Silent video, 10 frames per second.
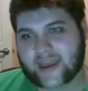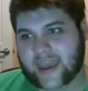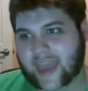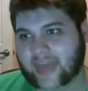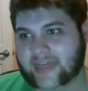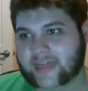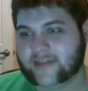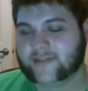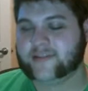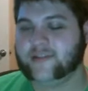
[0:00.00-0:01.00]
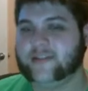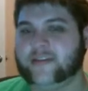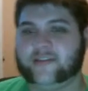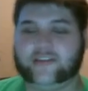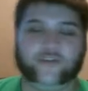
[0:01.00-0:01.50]
and then there's still
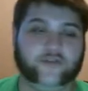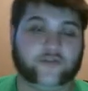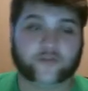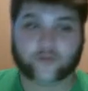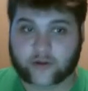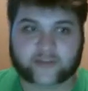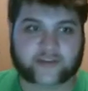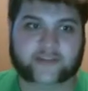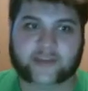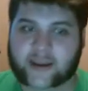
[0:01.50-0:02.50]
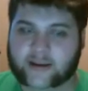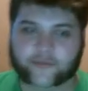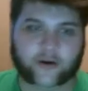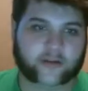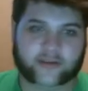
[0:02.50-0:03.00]
this huge crunchy side of
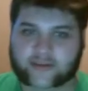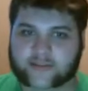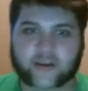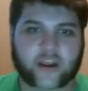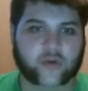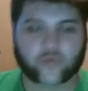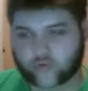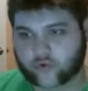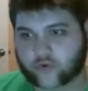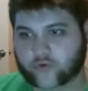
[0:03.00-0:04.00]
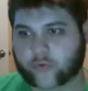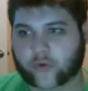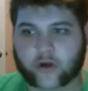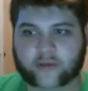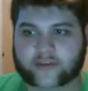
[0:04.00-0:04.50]
all these rules for
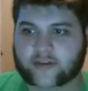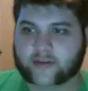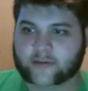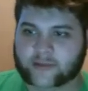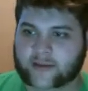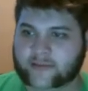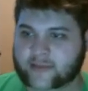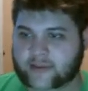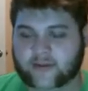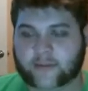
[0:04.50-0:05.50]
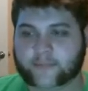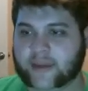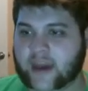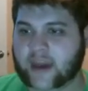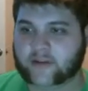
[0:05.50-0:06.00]
all these other things, like jumping
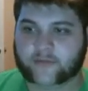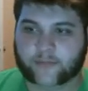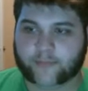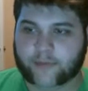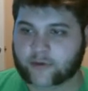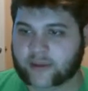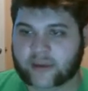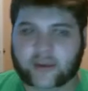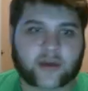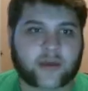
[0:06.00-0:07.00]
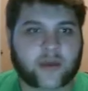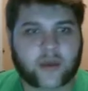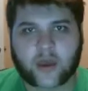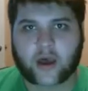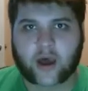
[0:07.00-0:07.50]
out of a building,
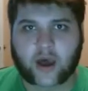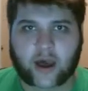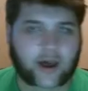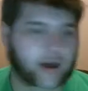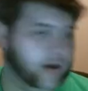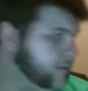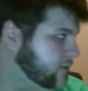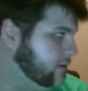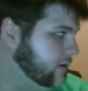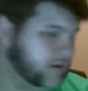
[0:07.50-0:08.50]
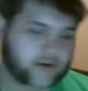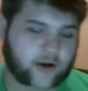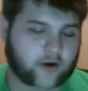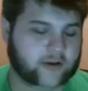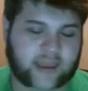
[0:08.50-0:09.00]
the
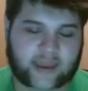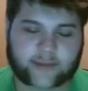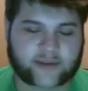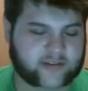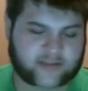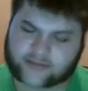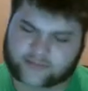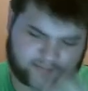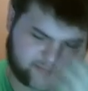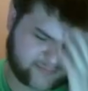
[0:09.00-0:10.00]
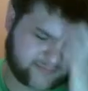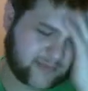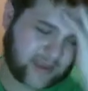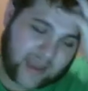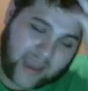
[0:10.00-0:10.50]
car damage.
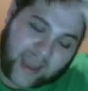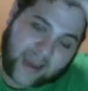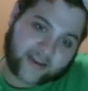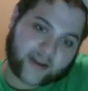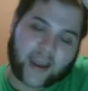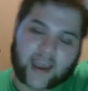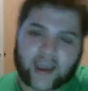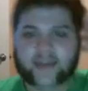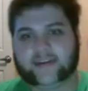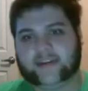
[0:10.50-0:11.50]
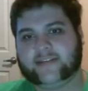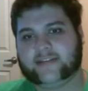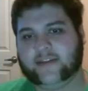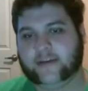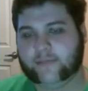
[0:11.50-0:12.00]
I don't know. I think it's a
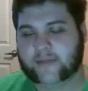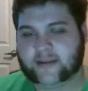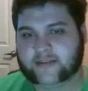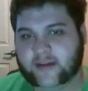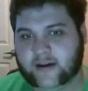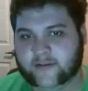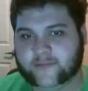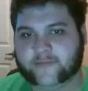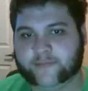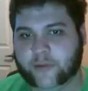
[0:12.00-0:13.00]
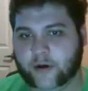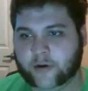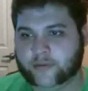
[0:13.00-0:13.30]
good mix of both.